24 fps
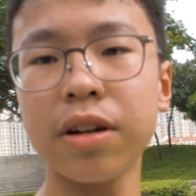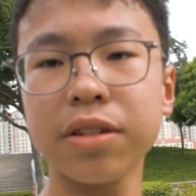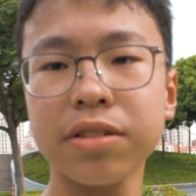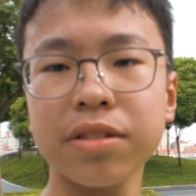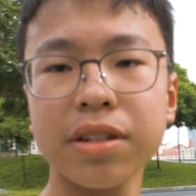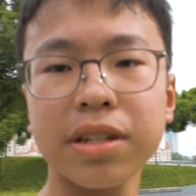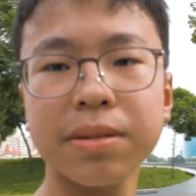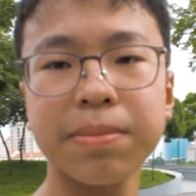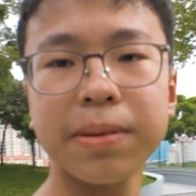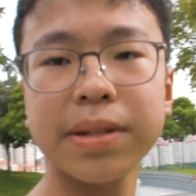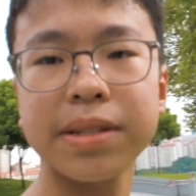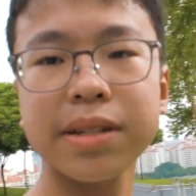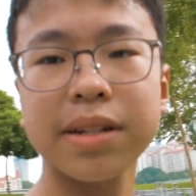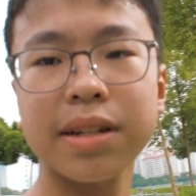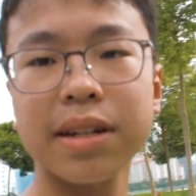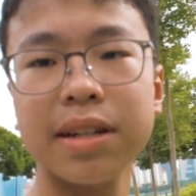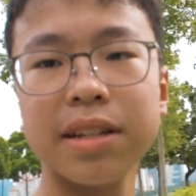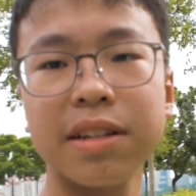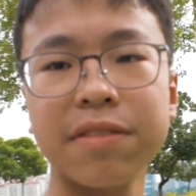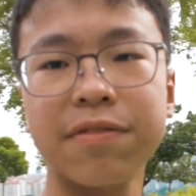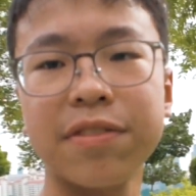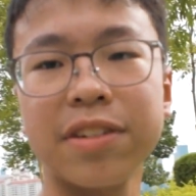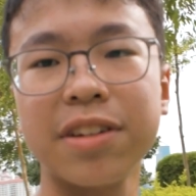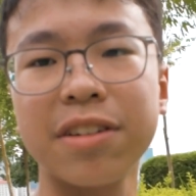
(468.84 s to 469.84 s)
So that's
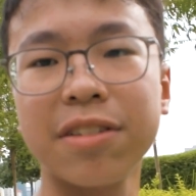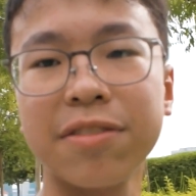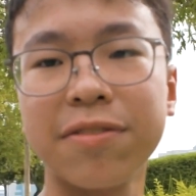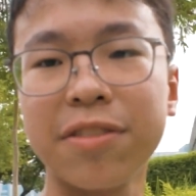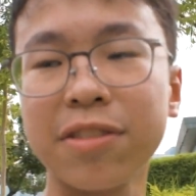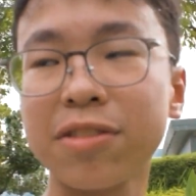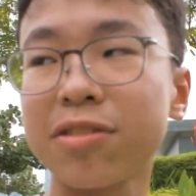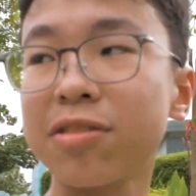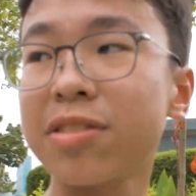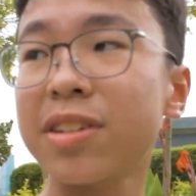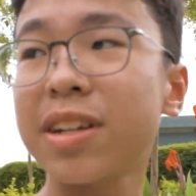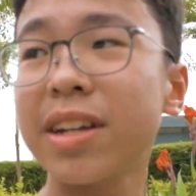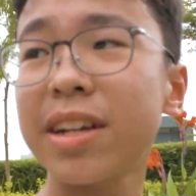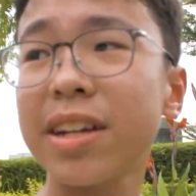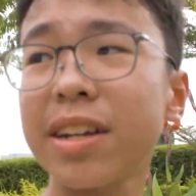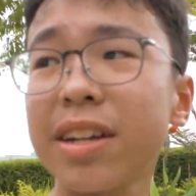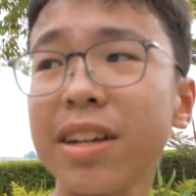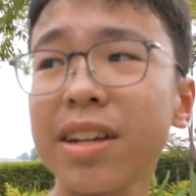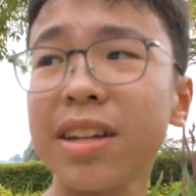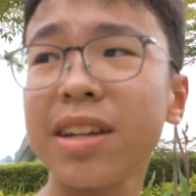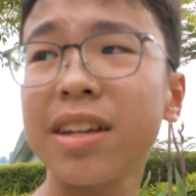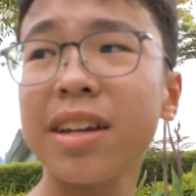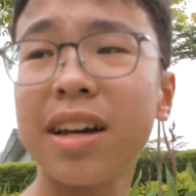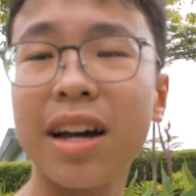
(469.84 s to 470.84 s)
basically the video for today.
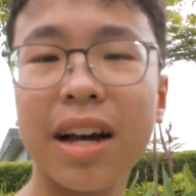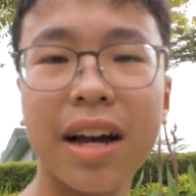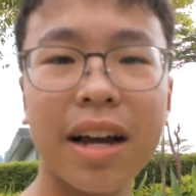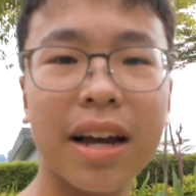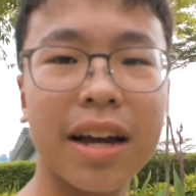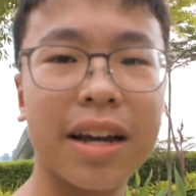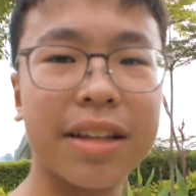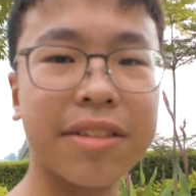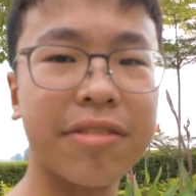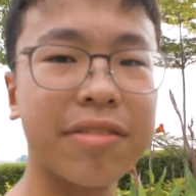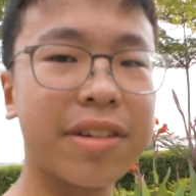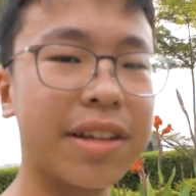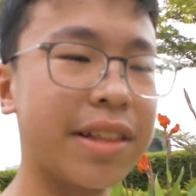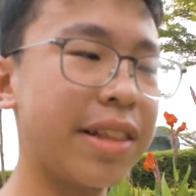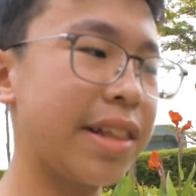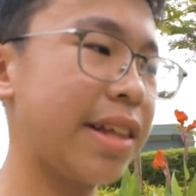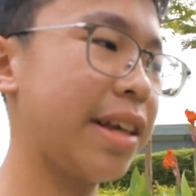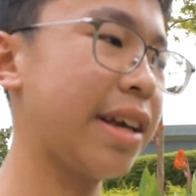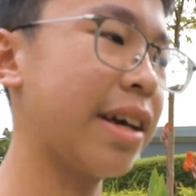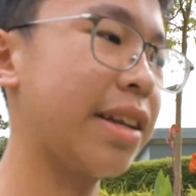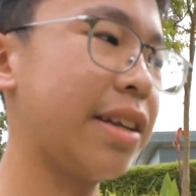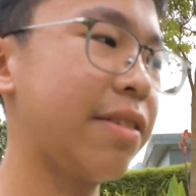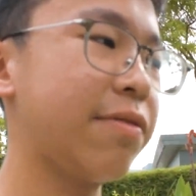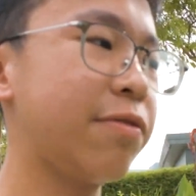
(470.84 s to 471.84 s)
As you can
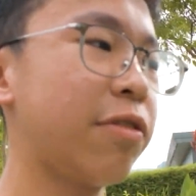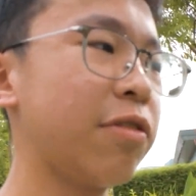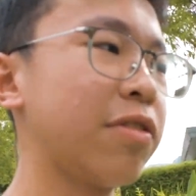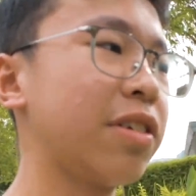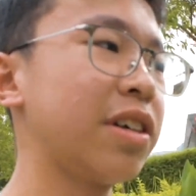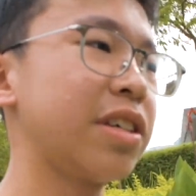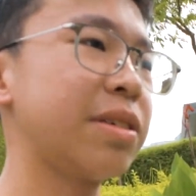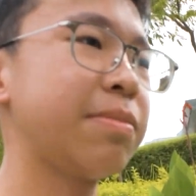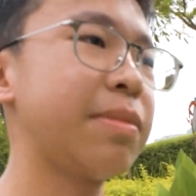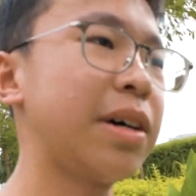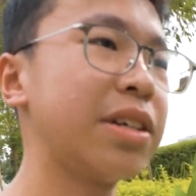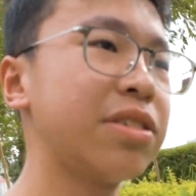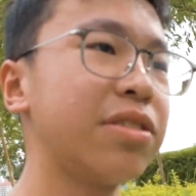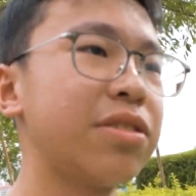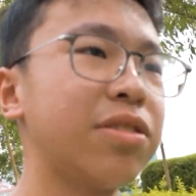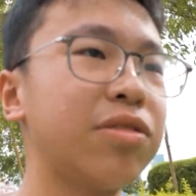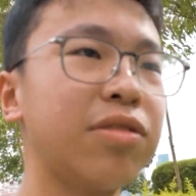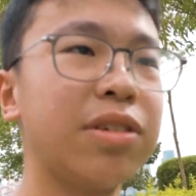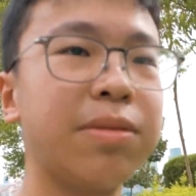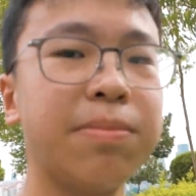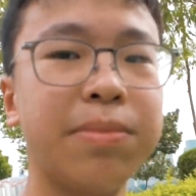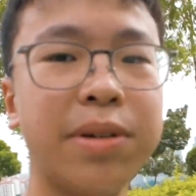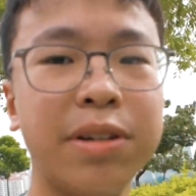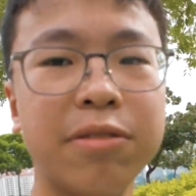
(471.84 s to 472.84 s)
see, I didn't focus much on
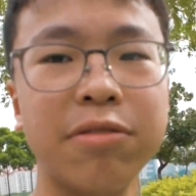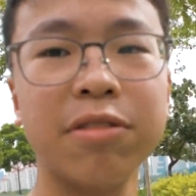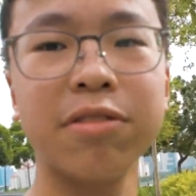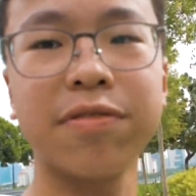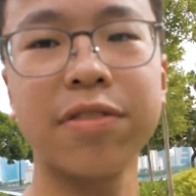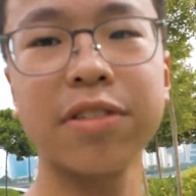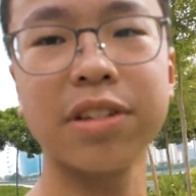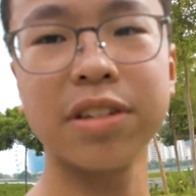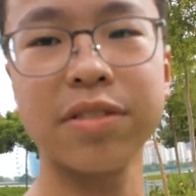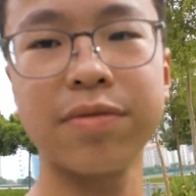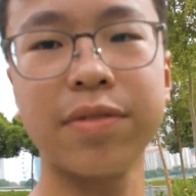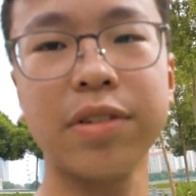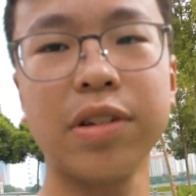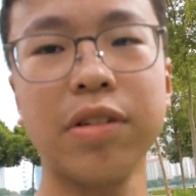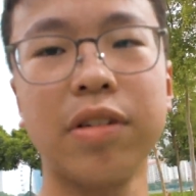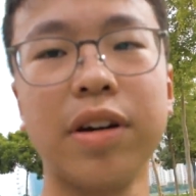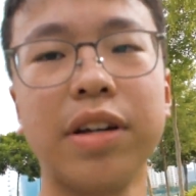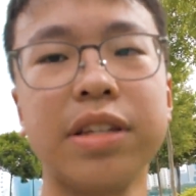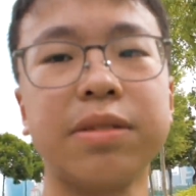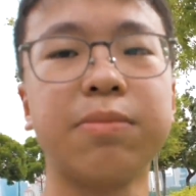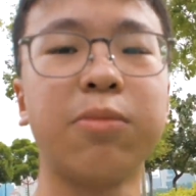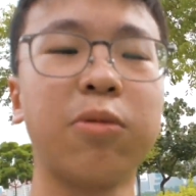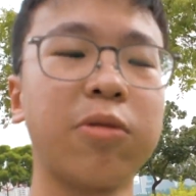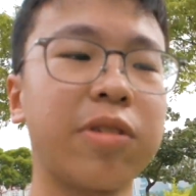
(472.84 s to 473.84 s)
doing B-roll for this video.
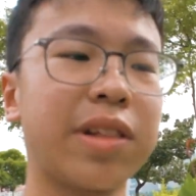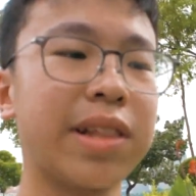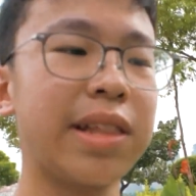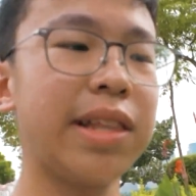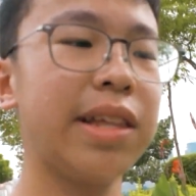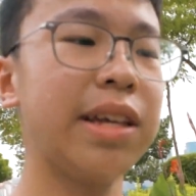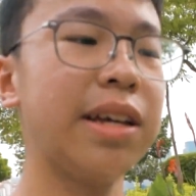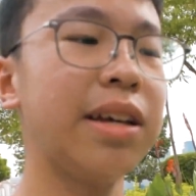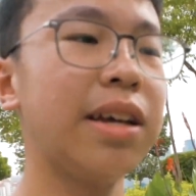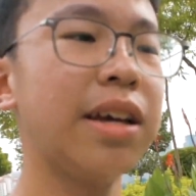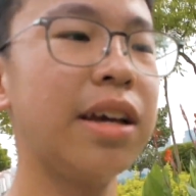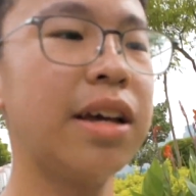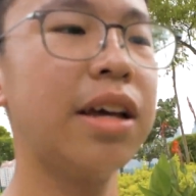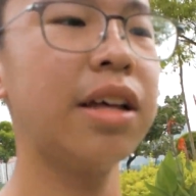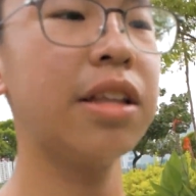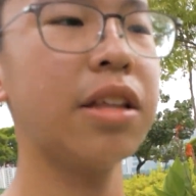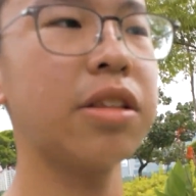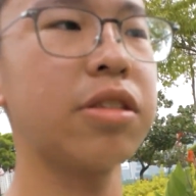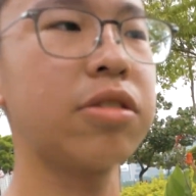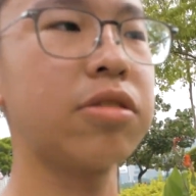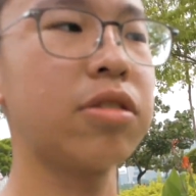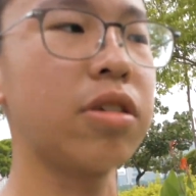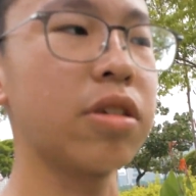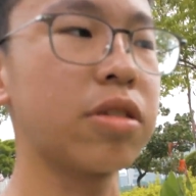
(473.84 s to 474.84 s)
It's mostly
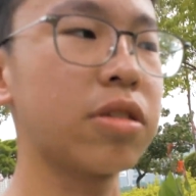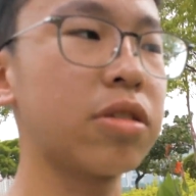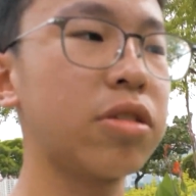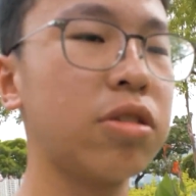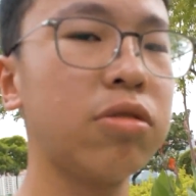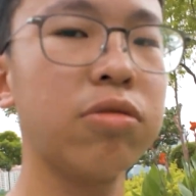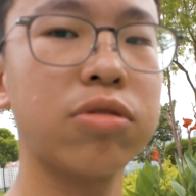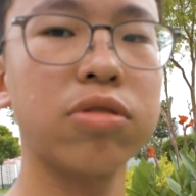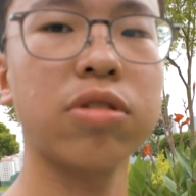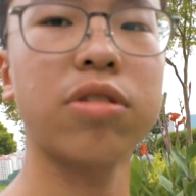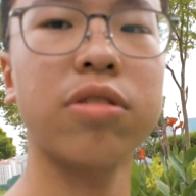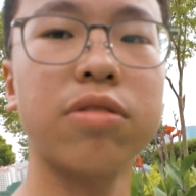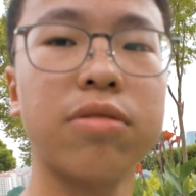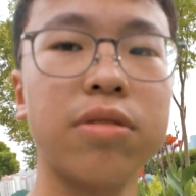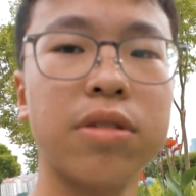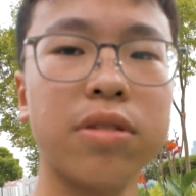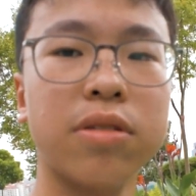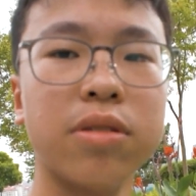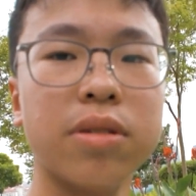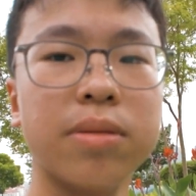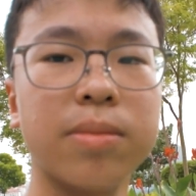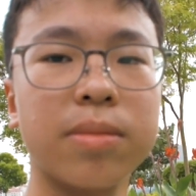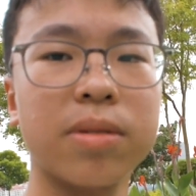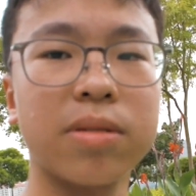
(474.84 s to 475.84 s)
the
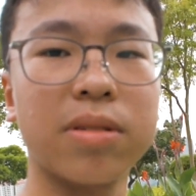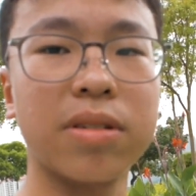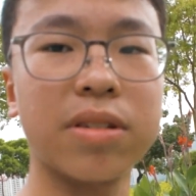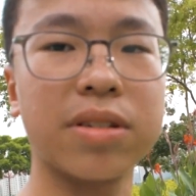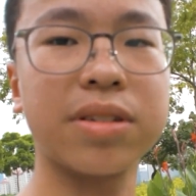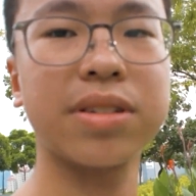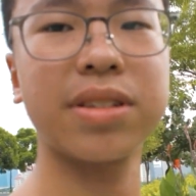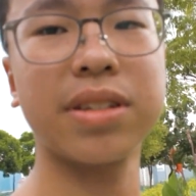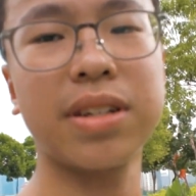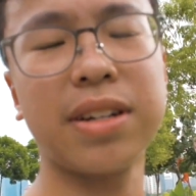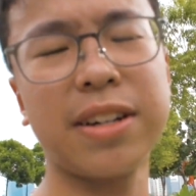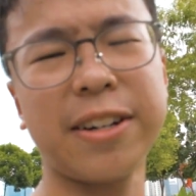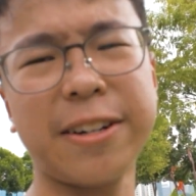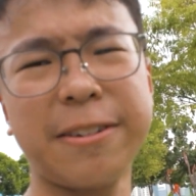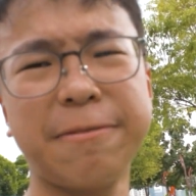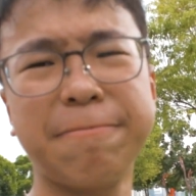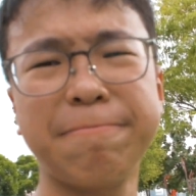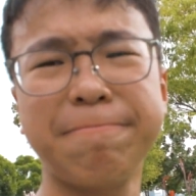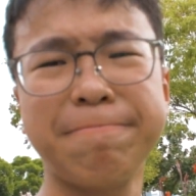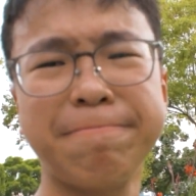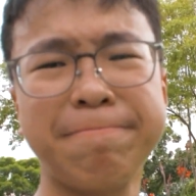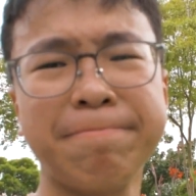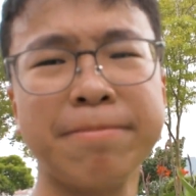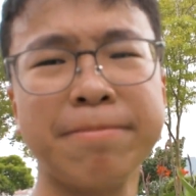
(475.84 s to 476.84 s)
tutorial, because
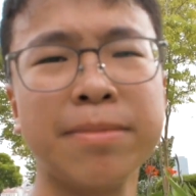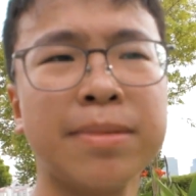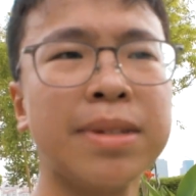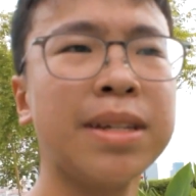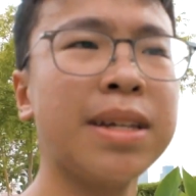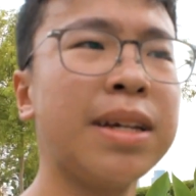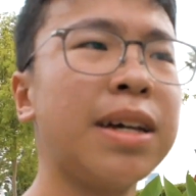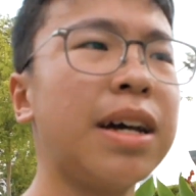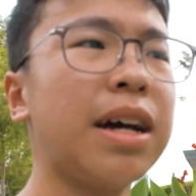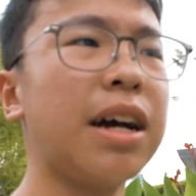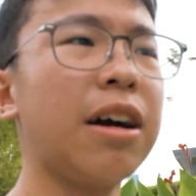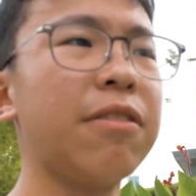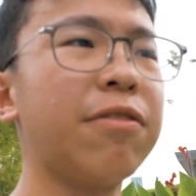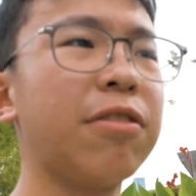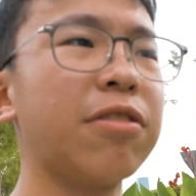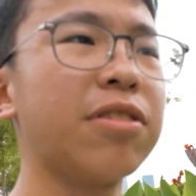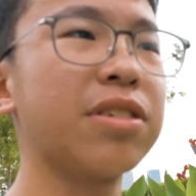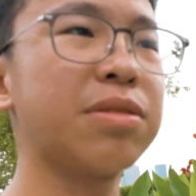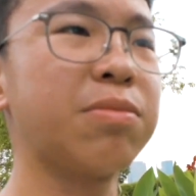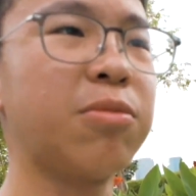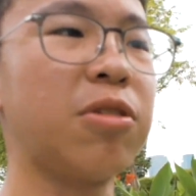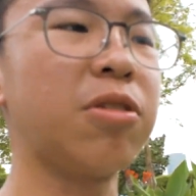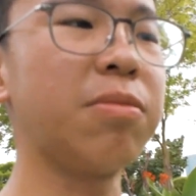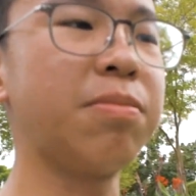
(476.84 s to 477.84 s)
I
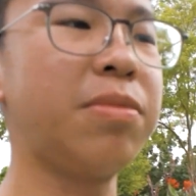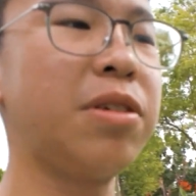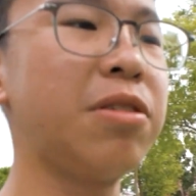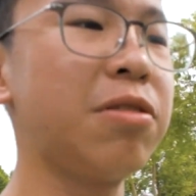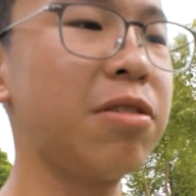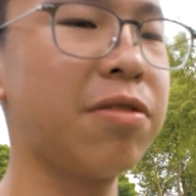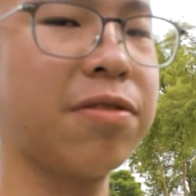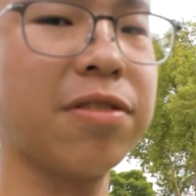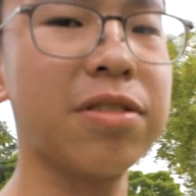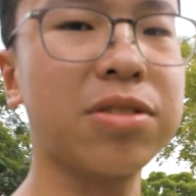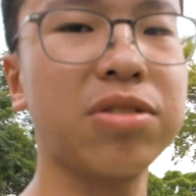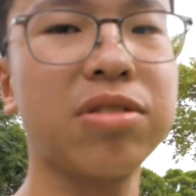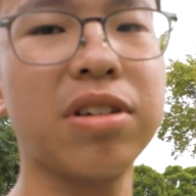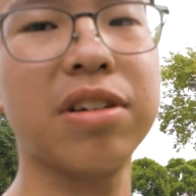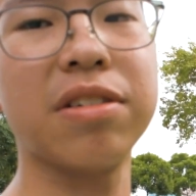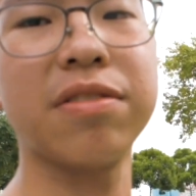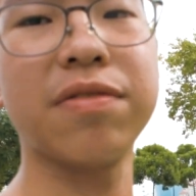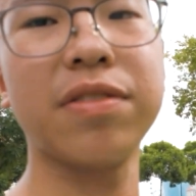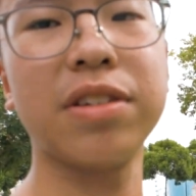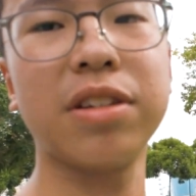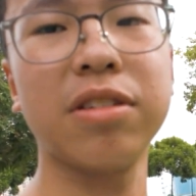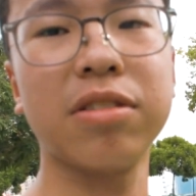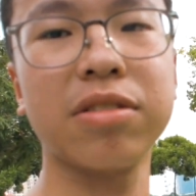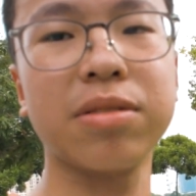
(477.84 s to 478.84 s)
focus more on B-roll for travel
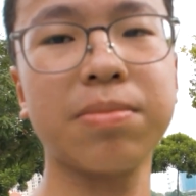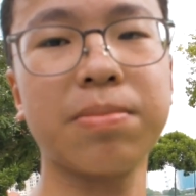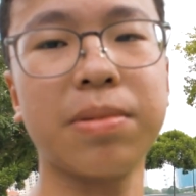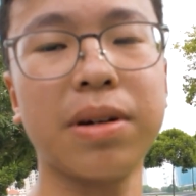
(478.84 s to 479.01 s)
videos.